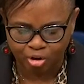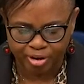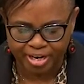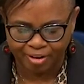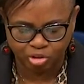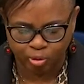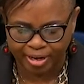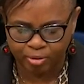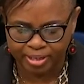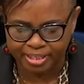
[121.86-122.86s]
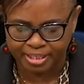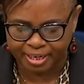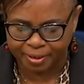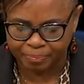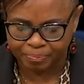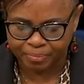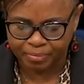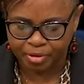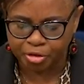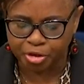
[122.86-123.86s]
degree of tranquility,
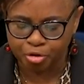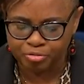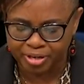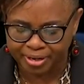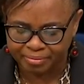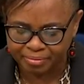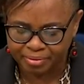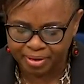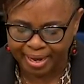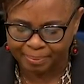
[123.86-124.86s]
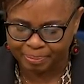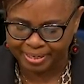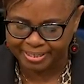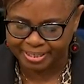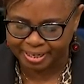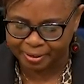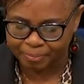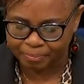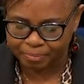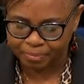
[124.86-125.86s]
union, and plenty,
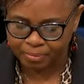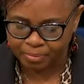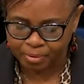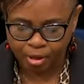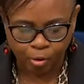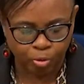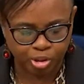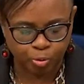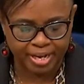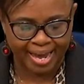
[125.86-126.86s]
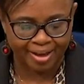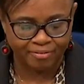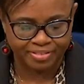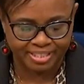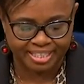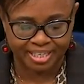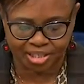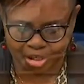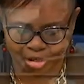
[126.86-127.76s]
which we have since